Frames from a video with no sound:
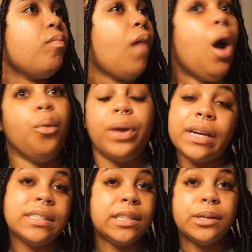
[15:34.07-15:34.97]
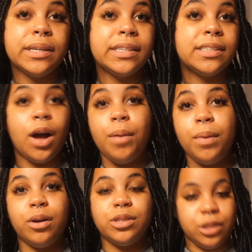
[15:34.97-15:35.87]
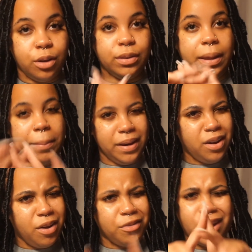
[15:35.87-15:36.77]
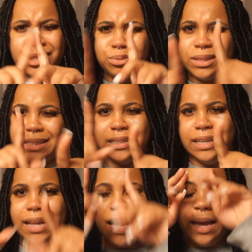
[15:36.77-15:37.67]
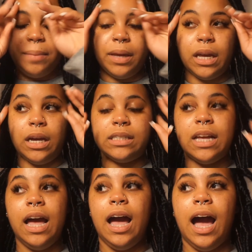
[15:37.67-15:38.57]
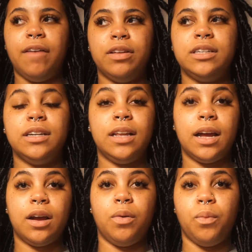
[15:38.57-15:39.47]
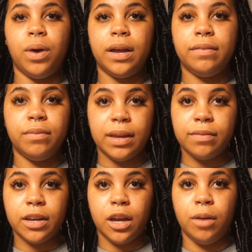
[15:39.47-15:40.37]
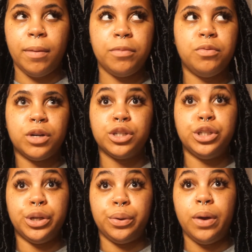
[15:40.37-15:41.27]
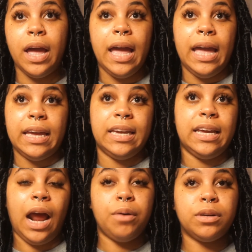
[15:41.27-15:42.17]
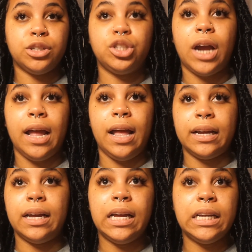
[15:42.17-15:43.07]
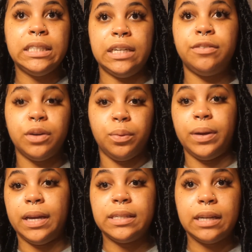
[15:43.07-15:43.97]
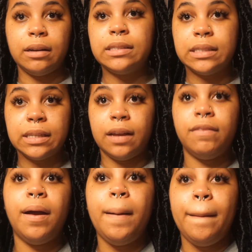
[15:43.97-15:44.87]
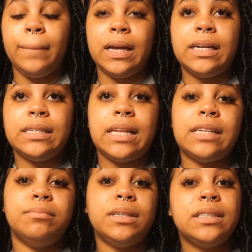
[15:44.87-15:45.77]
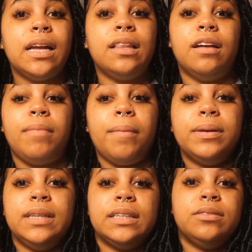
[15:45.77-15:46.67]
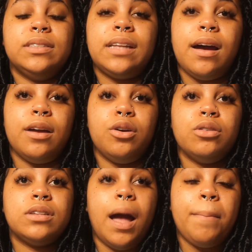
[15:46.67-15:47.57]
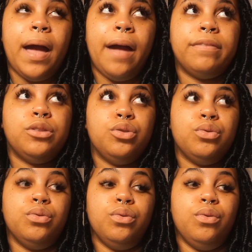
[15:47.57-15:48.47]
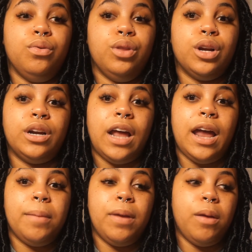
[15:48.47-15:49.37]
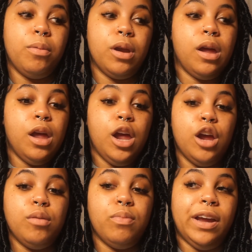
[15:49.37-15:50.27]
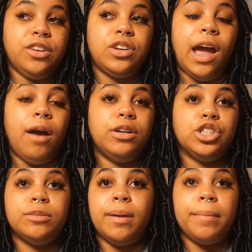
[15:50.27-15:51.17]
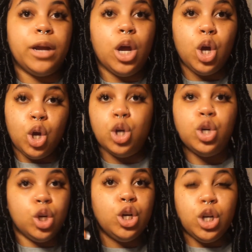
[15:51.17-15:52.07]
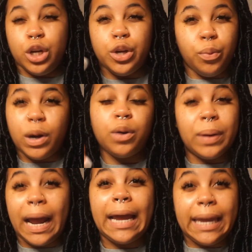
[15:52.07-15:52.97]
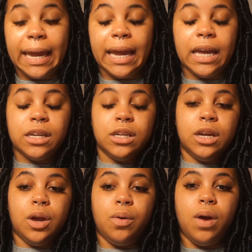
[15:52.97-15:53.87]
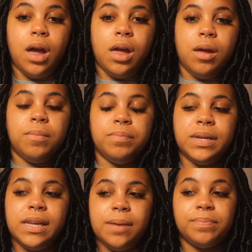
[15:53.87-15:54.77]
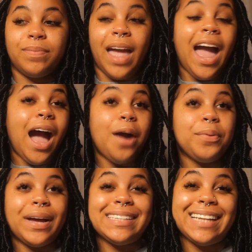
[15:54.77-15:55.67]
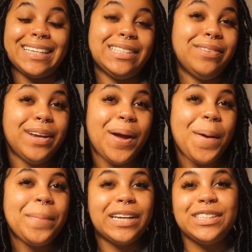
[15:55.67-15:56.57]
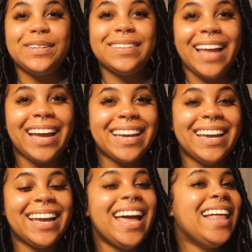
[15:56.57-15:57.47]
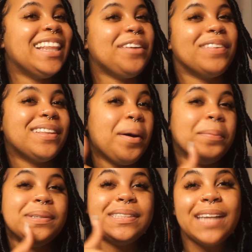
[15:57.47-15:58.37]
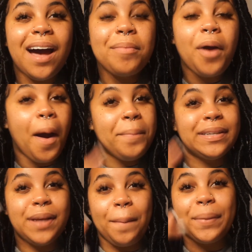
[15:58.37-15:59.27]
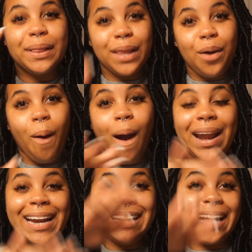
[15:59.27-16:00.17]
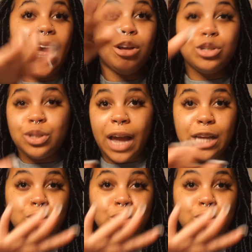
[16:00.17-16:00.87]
a wig series almost, so let me know if you guys want to see that, because I've only done like one wig video, maybe one or two, and I want to try like different wigs out and stuff, because as much as I love my protective styles, I'm gonna have to learn how to be able to branch out and just be able to work when I can, you know. But yeah, I hope you guys like this video. Make sure you like it, leave a thumbs up, comment down below on anything else you guys